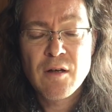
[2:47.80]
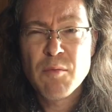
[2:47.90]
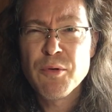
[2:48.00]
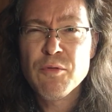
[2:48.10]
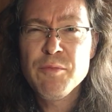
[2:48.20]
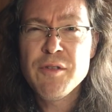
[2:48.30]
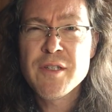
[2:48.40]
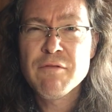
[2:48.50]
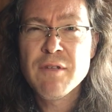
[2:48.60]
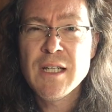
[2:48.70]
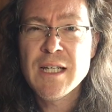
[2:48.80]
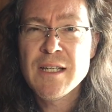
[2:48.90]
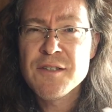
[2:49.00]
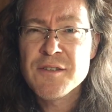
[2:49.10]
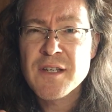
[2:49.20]
But all music really
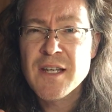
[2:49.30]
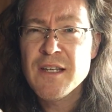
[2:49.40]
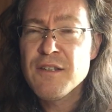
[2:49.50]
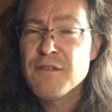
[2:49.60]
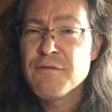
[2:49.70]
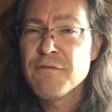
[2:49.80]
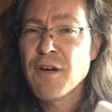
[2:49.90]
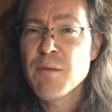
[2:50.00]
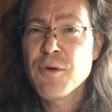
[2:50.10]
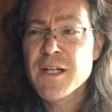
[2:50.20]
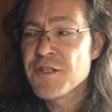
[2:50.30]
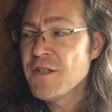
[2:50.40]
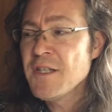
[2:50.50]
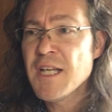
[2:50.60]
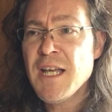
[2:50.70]
is vibration
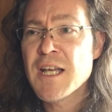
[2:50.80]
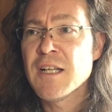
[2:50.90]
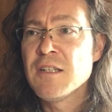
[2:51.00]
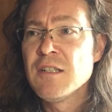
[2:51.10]
in the air,